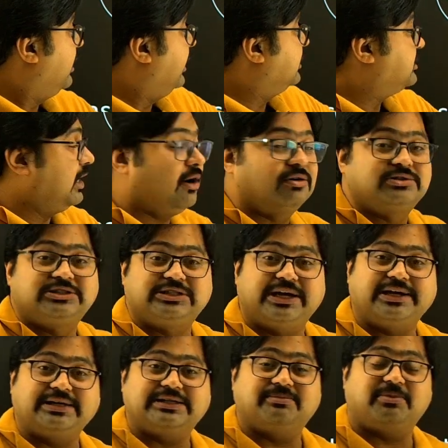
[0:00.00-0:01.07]
it's
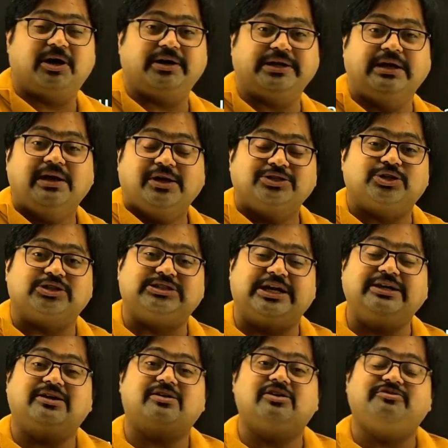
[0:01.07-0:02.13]
outside the body. So
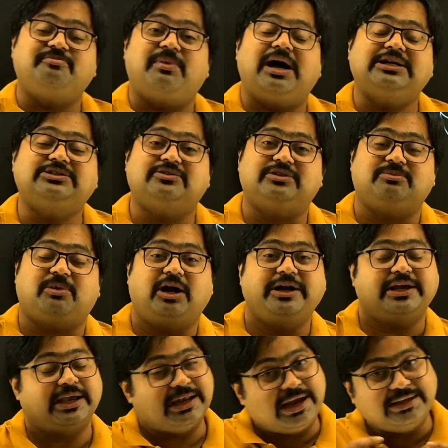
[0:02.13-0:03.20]
center of mass of the body
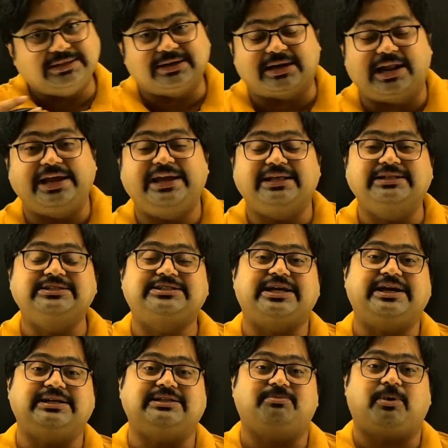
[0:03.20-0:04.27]
can either lie
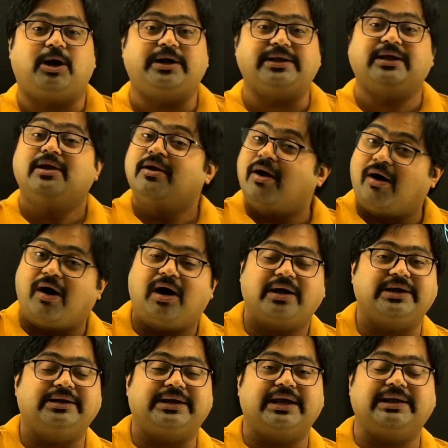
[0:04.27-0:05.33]
inside the body or
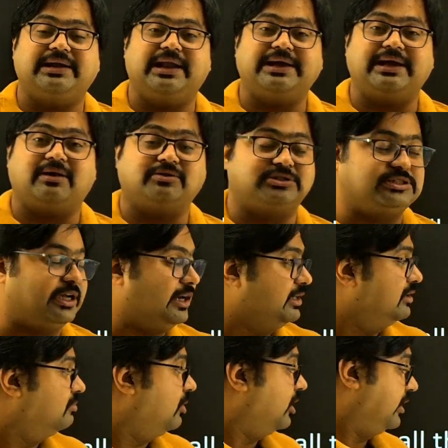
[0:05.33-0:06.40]
it can lie outside
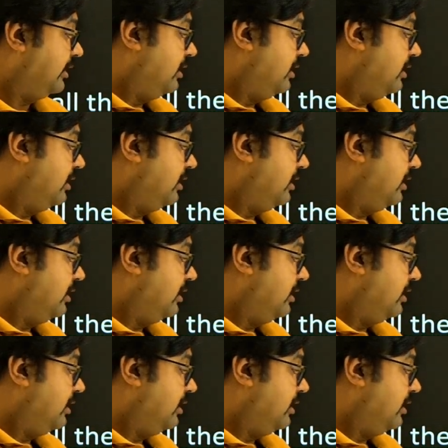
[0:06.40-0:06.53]
the body.